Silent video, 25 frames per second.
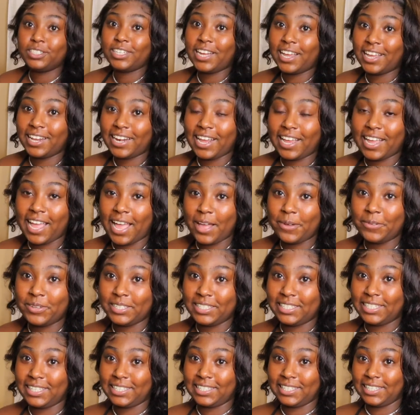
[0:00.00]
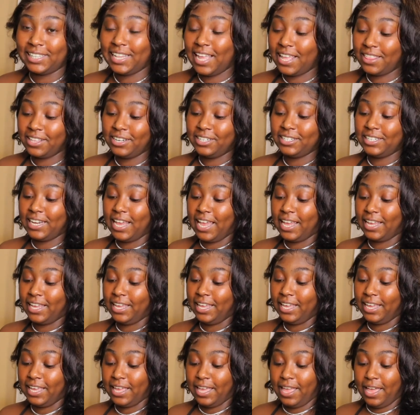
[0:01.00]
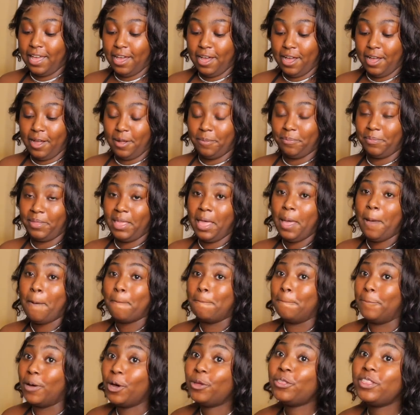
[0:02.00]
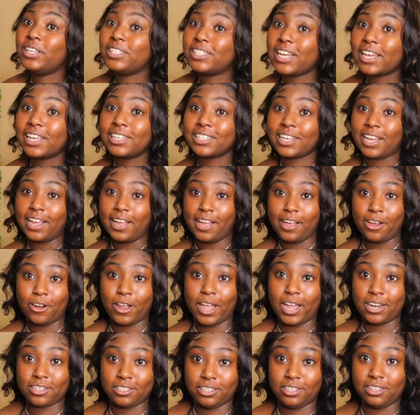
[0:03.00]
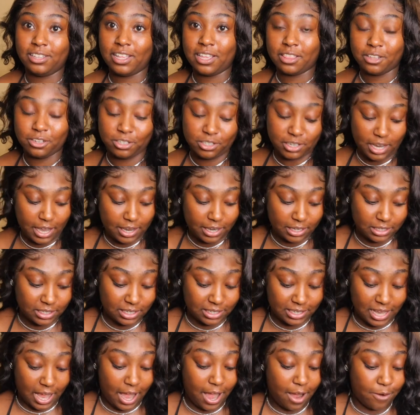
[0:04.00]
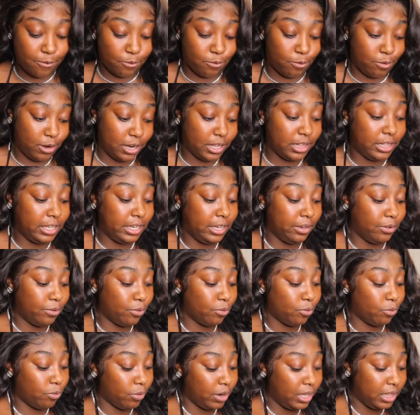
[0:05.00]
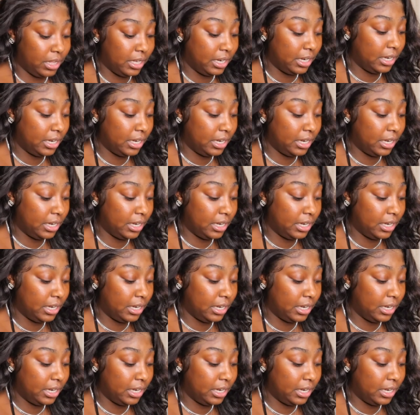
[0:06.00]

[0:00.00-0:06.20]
jacket I got was this leather jacket. Both the jackets I got are actually leather jackets because I really, really